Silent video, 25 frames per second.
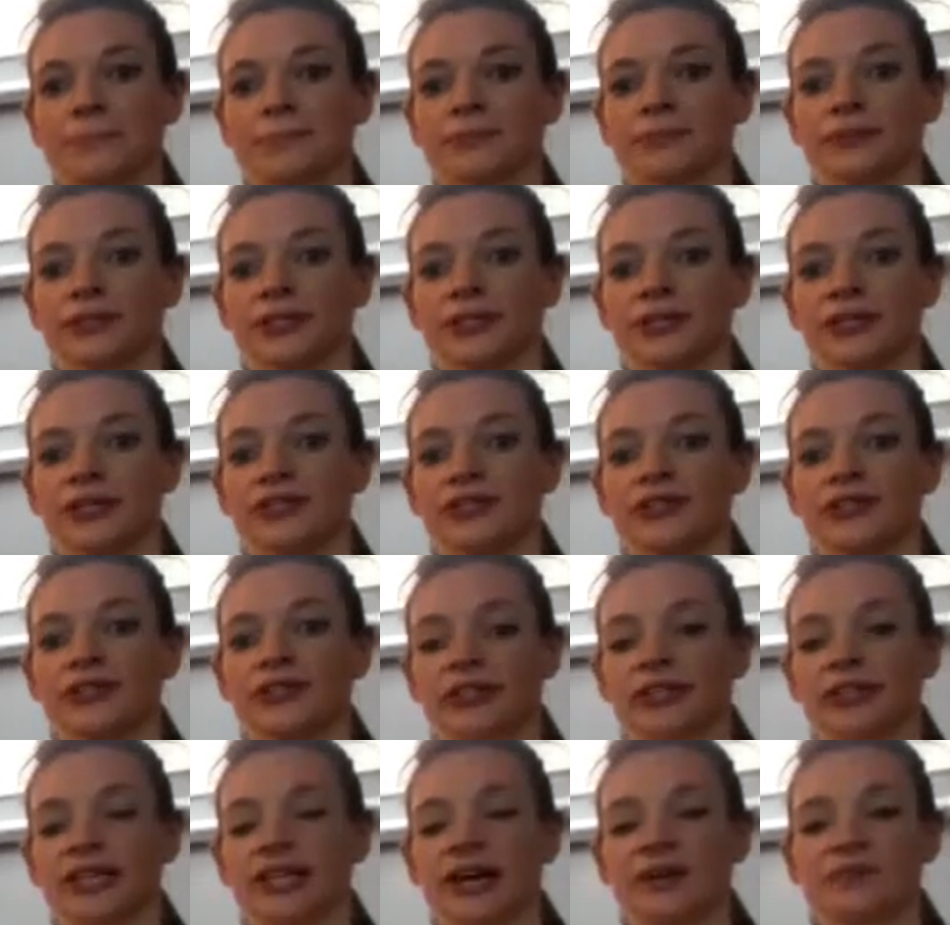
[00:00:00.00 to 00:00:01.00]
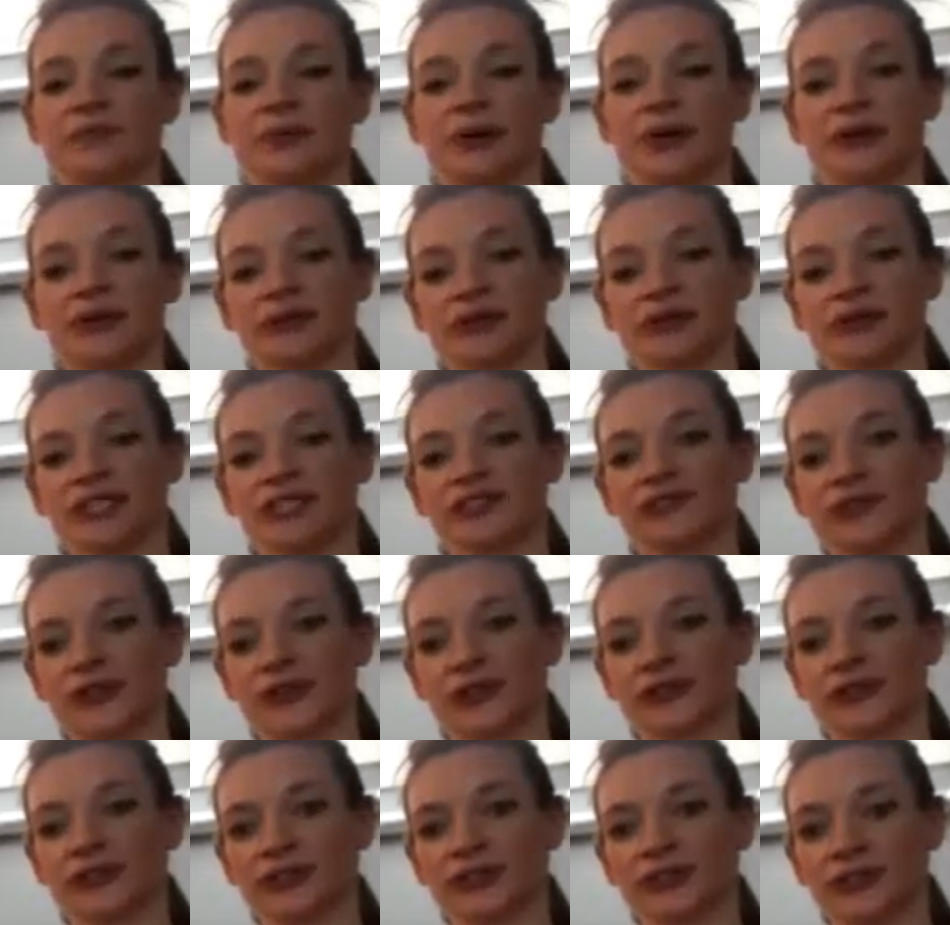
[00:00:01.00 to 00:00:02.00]
Good, you're gonna let both knees
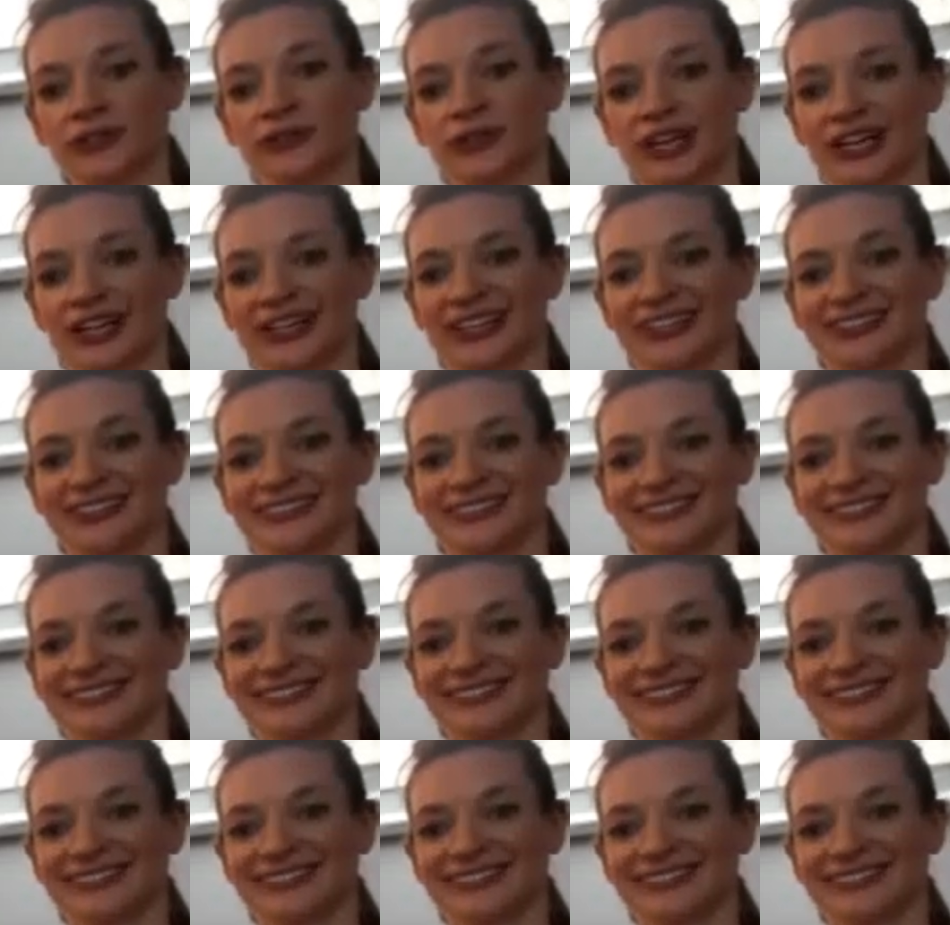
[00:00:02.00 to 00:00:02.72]
fall to the right.